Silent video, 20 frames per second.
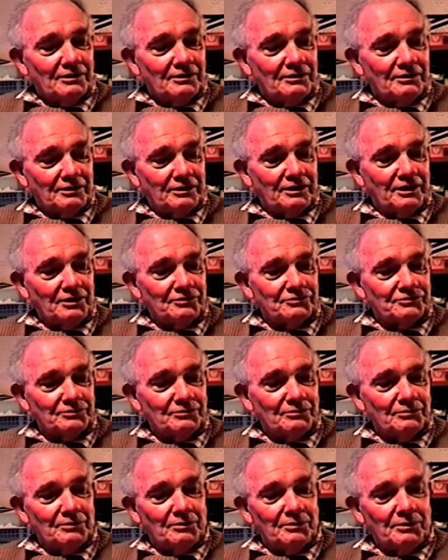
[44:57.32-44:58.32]
the
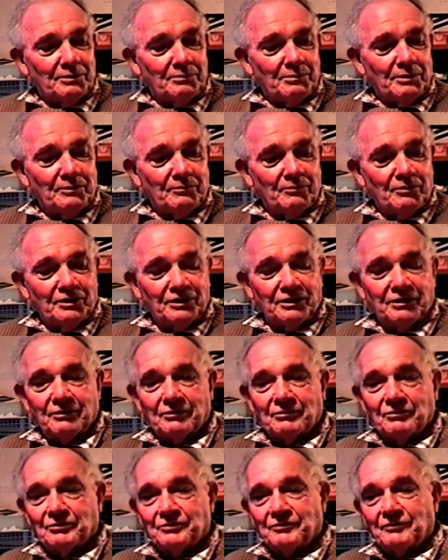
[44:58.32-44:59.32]
council had been waiting, of
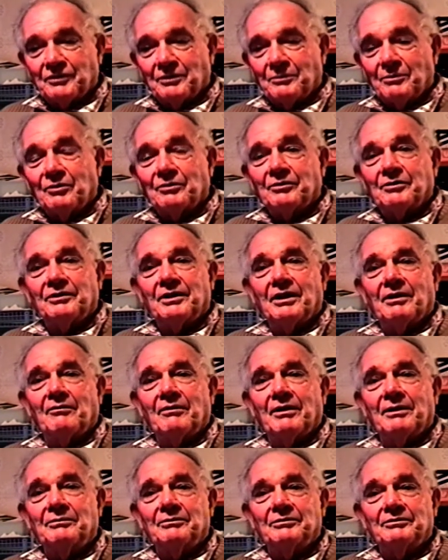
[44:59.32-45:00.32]
course, for the book, and they
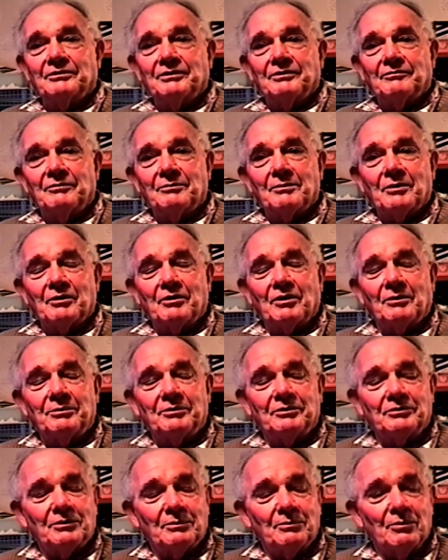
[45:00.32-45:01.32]
were able to give him a copy
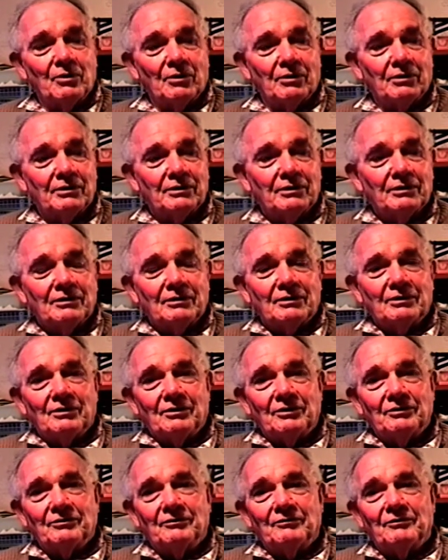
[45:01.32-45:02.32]
of the book
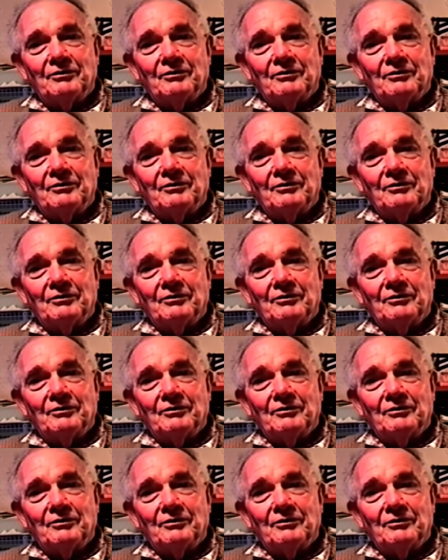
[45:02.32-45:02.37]
on the